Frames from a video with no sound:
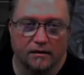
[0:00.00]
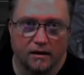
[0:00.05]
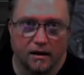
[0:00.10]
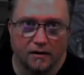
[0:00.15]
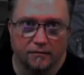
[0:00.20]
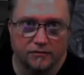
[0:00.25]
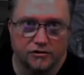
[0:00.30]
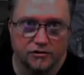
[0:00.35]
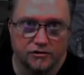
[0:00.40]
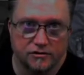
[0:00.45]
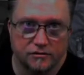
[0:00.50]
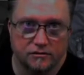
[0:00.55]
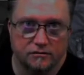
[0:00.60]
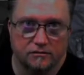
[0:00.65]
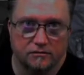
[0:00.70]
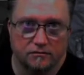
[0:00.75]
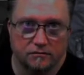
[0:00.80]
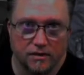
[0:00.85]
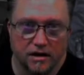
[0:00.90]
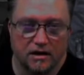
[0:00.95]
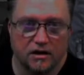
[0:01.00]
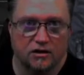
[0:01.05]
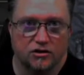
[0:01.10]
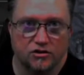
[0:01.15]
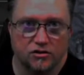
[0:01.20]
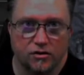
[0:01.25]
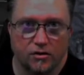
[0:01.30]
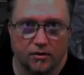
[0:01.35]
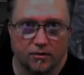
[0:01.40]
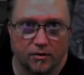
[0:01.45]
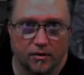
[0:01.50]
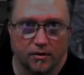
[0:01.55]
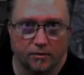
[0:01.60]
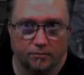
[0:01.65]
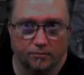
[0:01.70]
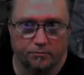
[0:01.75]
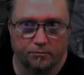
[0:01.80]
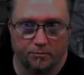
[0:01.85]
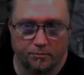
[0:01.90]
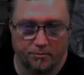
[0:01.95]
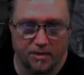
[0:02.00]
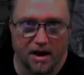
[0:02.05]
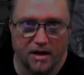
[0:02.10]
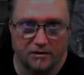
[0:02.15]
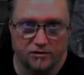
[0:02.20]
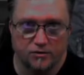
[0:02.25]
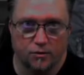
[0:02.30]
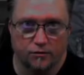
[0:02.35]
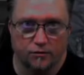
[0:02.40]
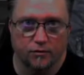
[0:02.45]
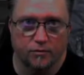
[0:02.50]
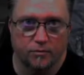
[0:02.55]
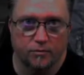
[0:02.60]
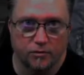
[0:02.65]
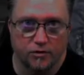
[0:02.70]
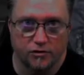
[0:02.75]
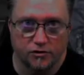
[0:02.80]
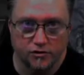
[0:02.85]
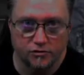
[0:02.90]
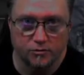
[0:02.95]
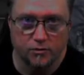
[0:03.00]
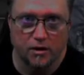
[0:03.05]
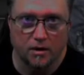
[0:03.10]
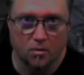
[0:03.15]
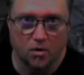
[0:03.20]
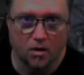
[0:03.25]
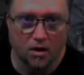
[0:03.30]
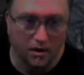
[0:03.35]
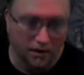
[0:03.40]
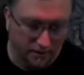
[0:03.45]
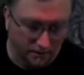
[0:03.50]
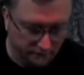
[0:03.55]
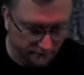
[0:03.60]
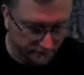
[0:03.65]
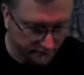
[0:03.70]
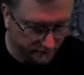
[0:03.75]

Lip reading: I'm just making sure I'm gonna pass over the bush when I'm walking.